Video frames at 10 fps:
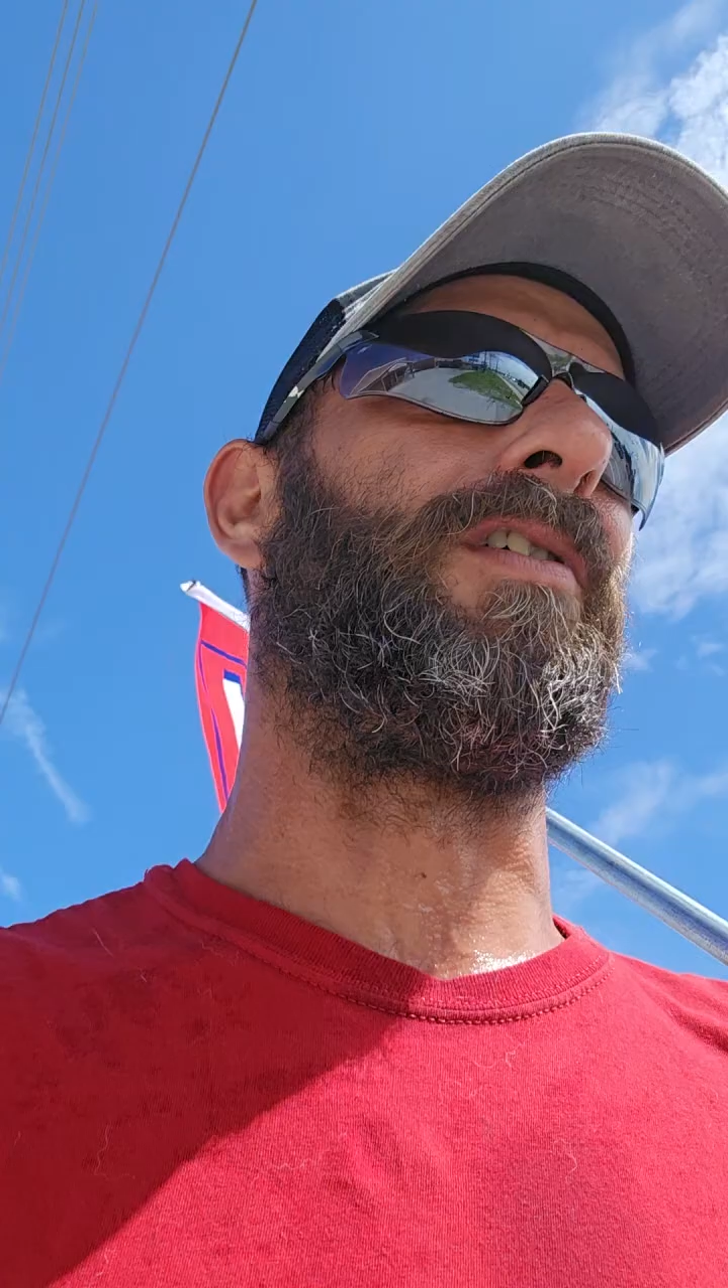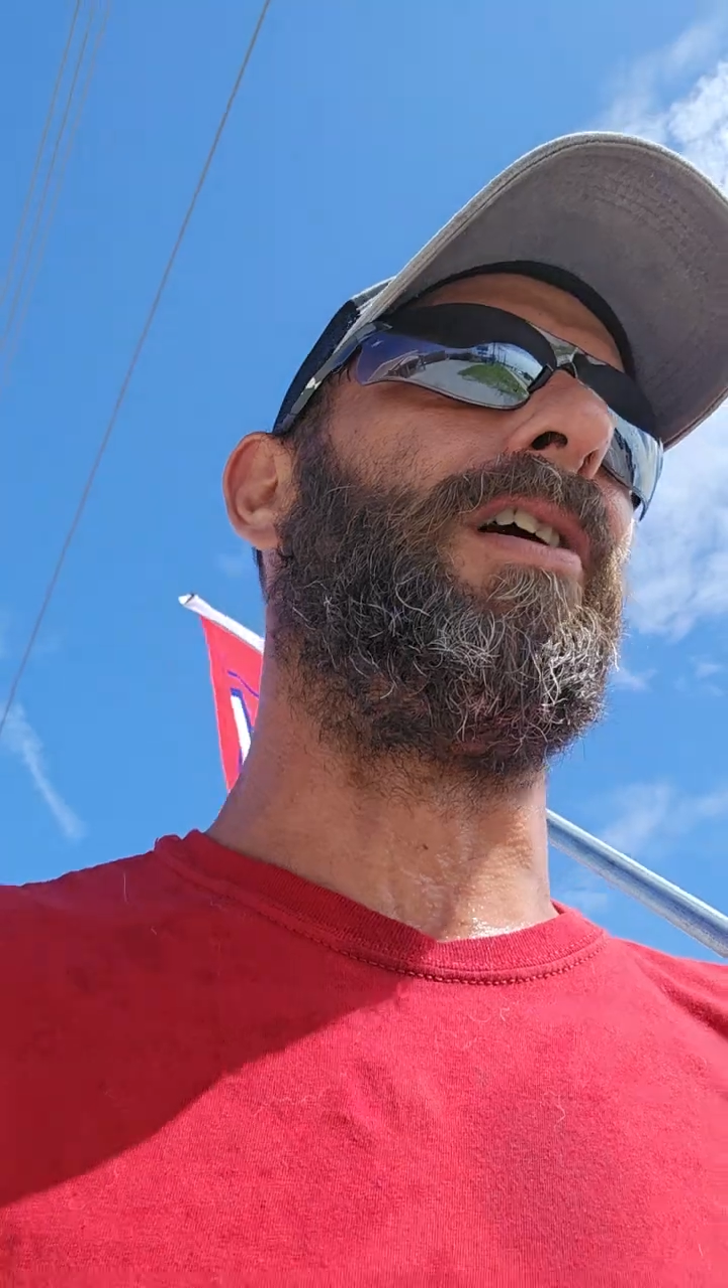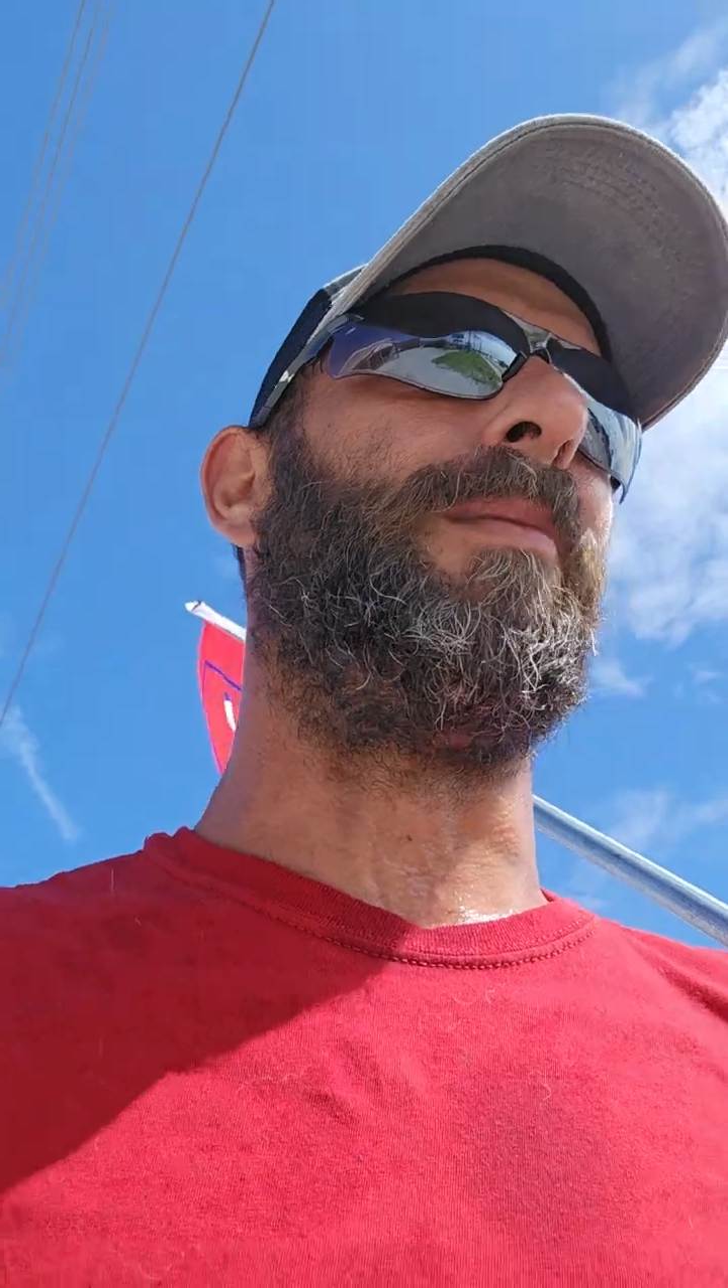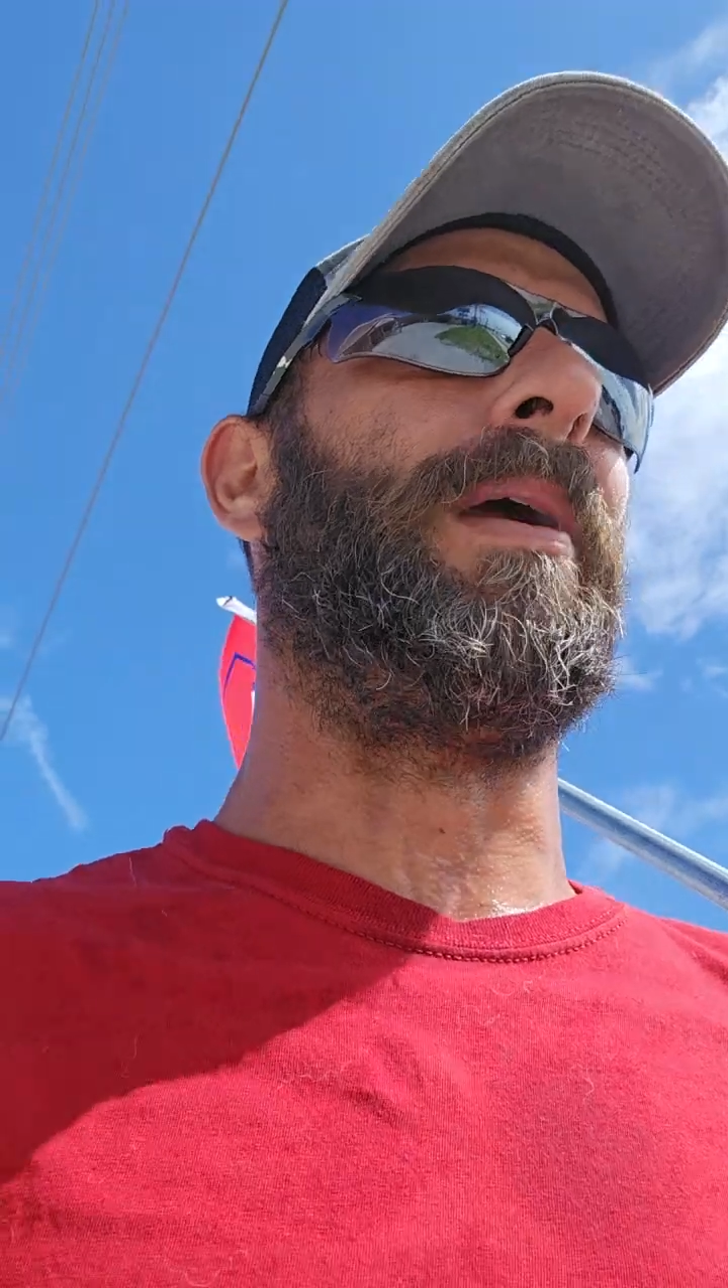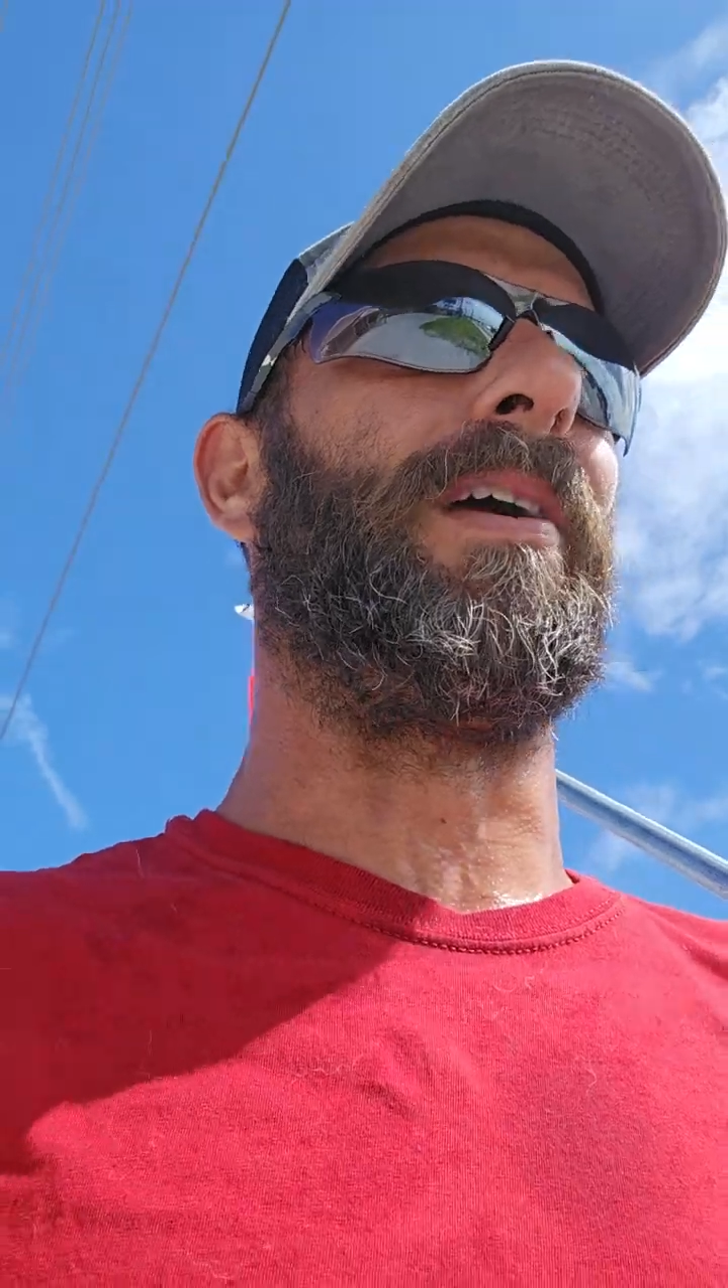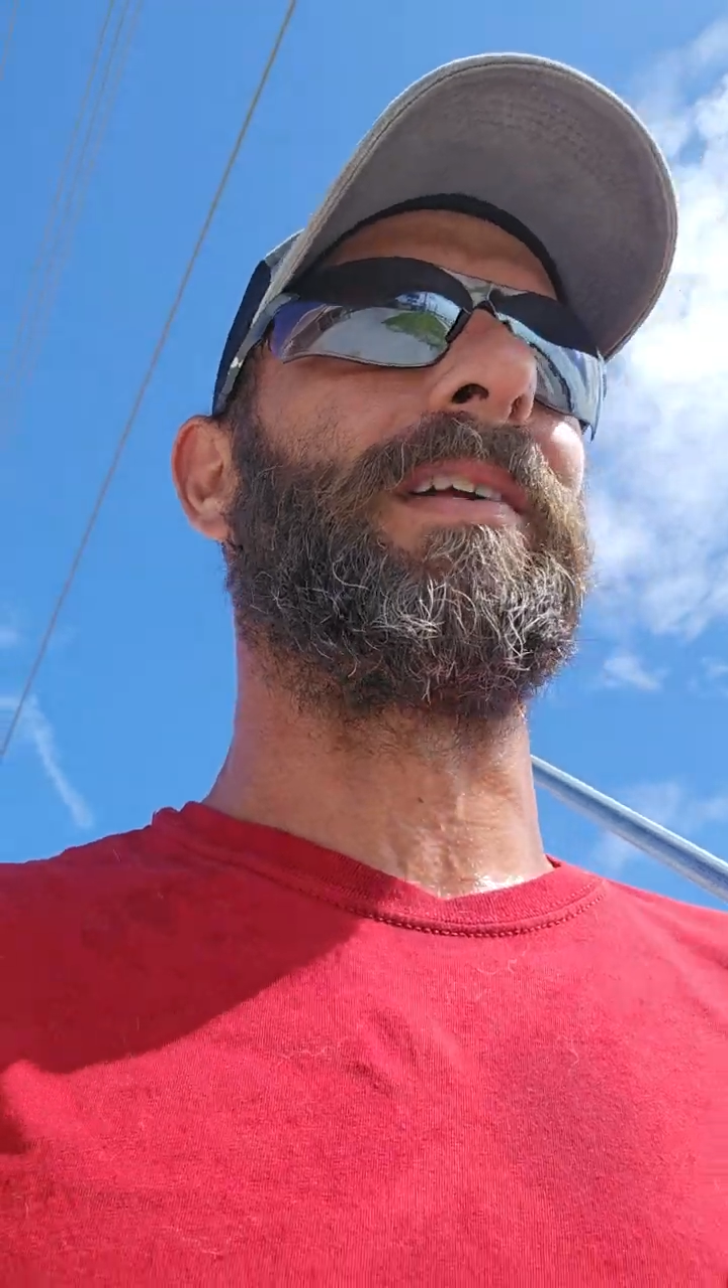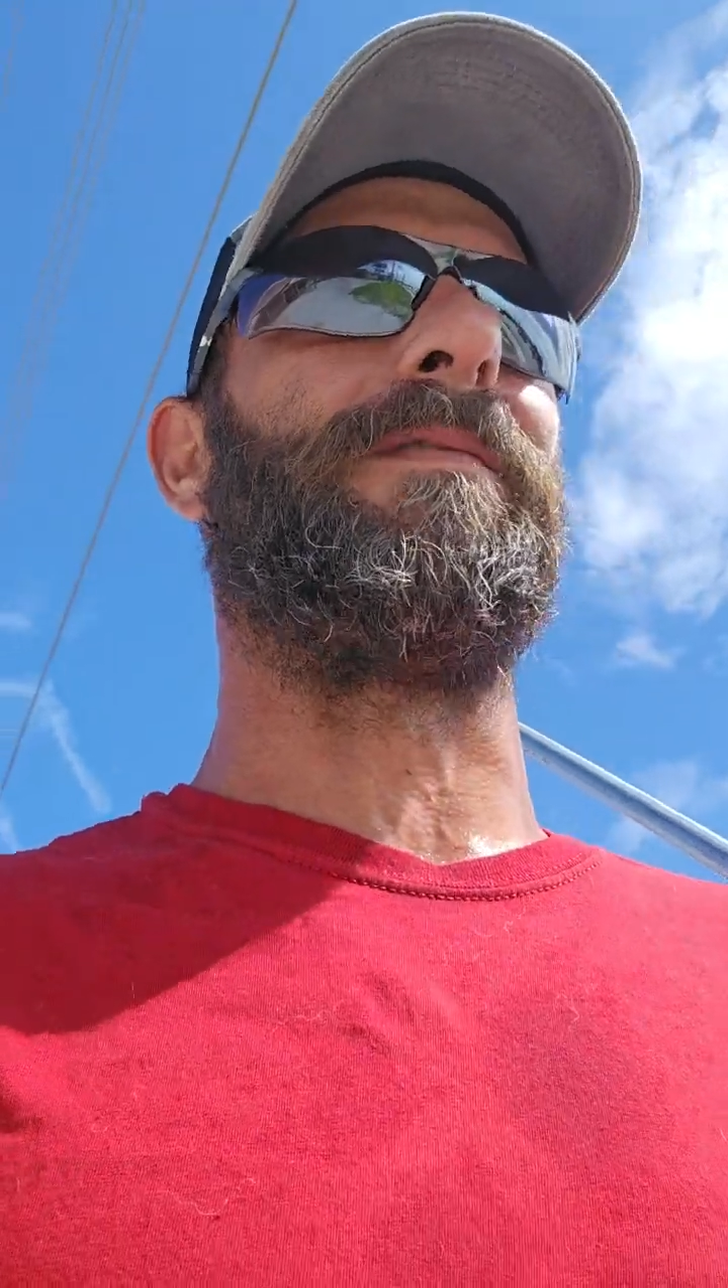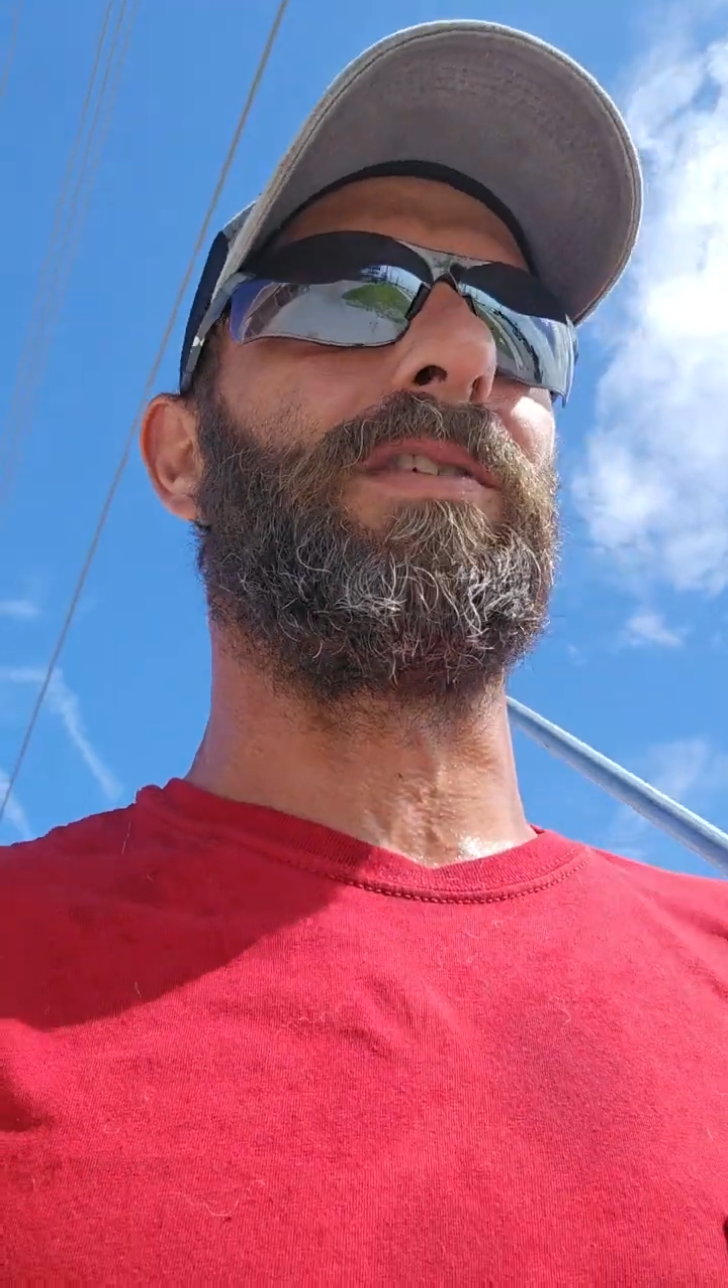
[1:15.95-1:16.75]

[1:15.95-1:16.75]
for our American